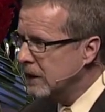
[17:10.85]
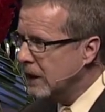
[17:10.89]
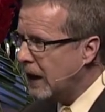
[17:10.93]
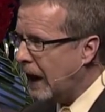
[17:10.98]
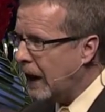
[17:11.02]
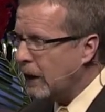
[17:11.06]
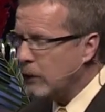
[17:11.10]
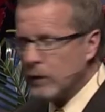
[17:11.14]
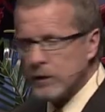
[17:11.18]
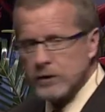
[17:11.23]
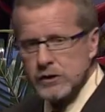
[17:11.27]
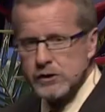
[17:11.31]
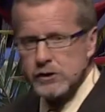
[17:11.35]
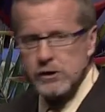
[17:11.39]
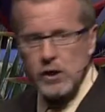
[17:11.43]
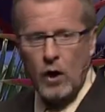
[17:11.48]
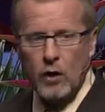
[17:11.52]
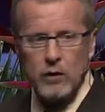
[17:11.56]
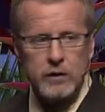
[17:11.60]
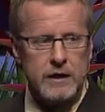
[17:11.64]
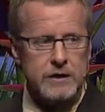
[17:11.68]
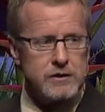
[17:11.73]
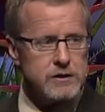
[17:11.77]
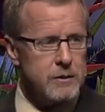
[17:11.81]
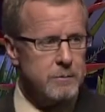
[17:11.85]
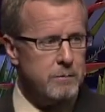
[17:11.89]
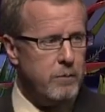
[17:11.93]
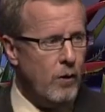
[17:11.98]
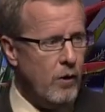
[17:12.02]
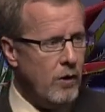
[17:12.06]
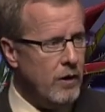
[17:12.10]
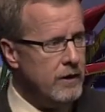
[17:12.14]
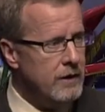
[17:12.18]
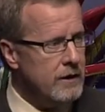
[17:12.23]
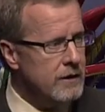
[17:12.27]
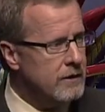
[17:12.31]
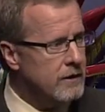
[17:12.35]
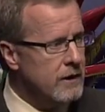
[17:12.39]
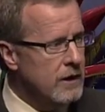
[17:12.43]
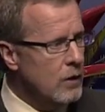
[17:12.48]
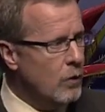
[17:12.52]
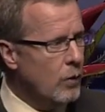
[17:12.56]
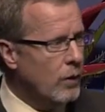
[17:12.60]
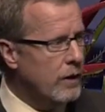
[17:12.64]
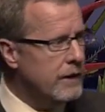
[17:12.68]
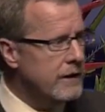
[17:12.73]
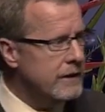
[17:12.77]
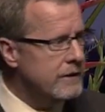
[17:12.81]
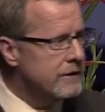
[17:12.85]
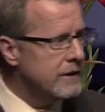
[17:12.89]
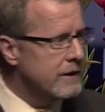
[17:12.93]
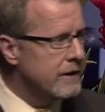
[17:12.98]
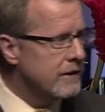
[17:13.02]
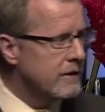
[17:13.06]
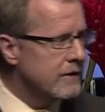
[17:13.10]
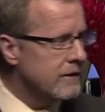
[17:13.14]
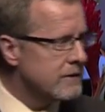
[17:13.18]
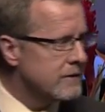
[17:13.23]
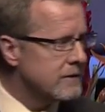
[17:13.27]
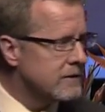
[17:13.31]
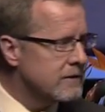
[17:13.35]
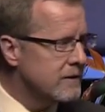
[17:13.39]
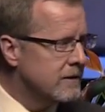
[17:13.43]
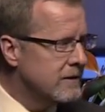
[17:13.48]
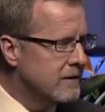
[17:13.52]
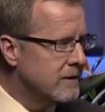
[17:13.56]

I was so disappointed when he didn't.